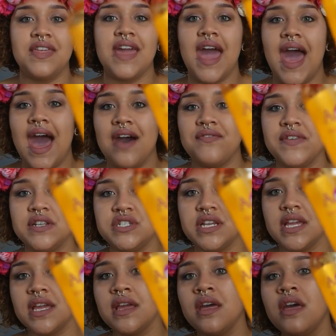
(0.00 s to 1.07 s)
the
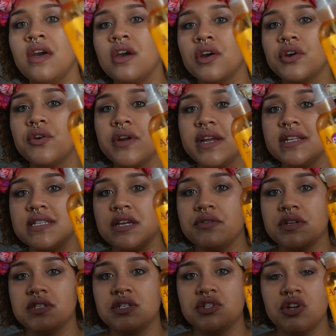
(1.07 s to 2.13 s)
Apogee green tea
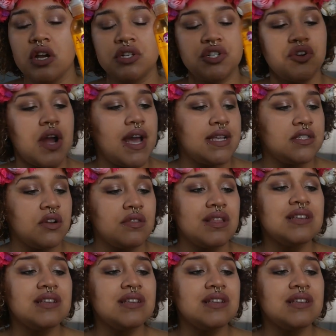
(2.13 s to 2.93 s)
restructurizer.